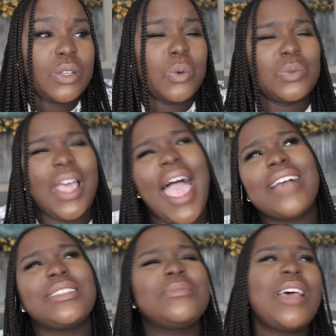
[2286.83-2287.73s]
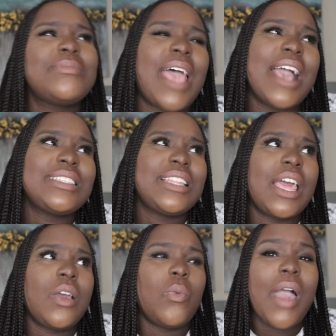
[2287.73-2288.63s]
So sometimes asking
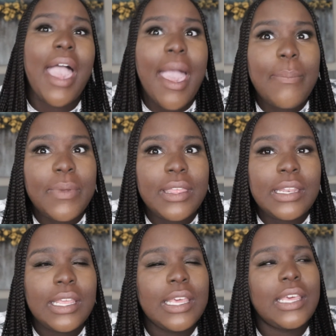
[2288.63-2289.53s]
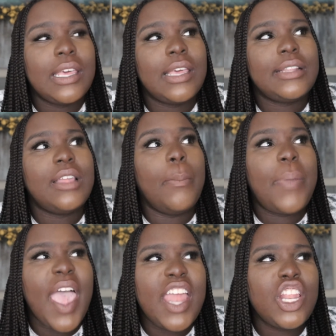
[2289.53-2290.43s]
like, what happened,
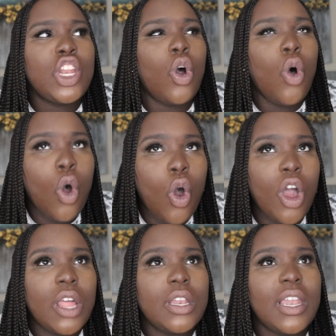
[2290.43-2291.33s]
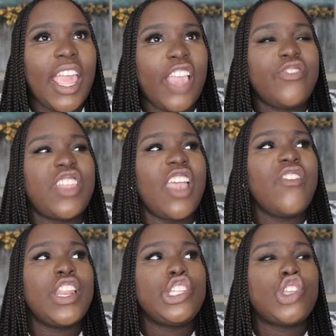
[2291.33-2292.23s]
depending on, like, if they
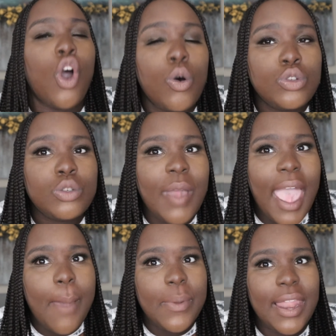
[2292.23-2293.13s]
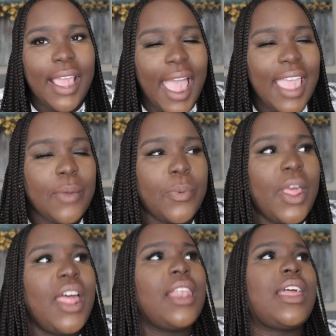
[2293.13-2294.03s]
already told you what happened,
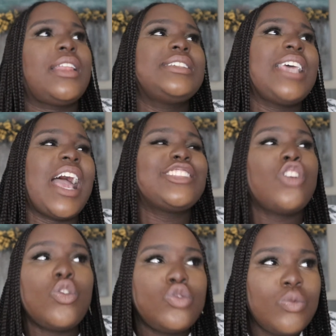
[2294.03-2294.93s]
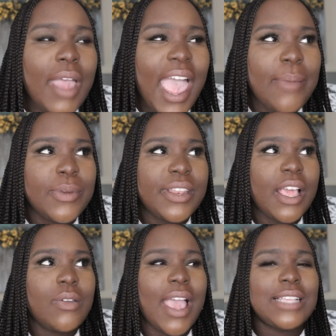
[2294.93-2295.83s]
like, let's say I told you what happened,
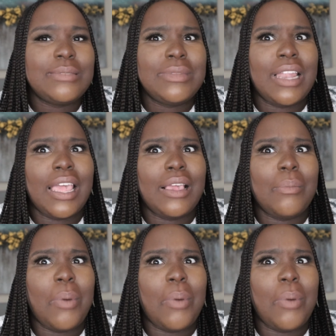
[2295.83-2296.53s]
now you're asking me like,